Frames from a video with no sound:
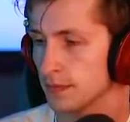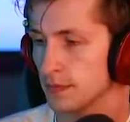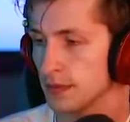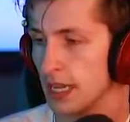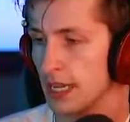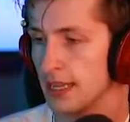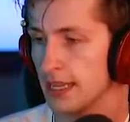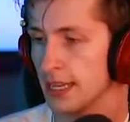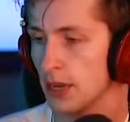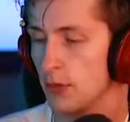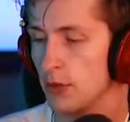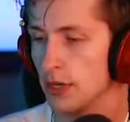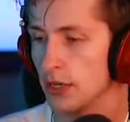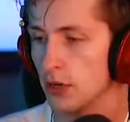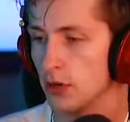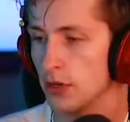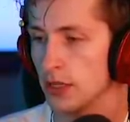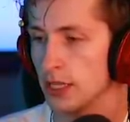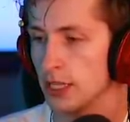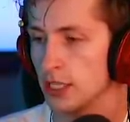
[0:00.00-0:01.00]
I think I want to
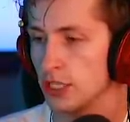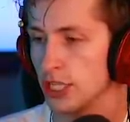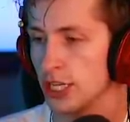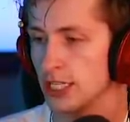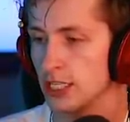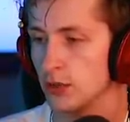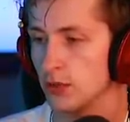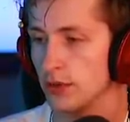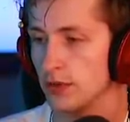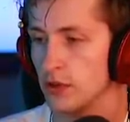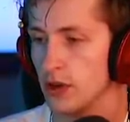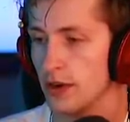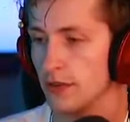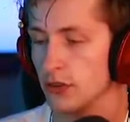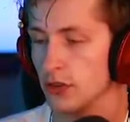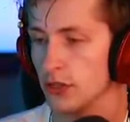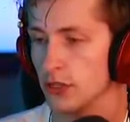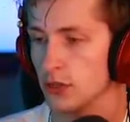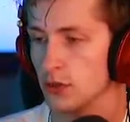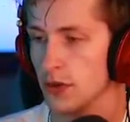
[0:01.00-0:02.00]
go to the Enchanted River
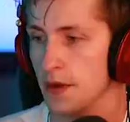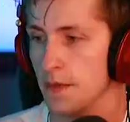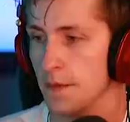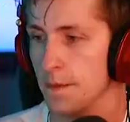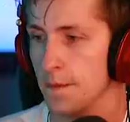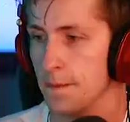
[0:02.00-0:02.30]
after this one.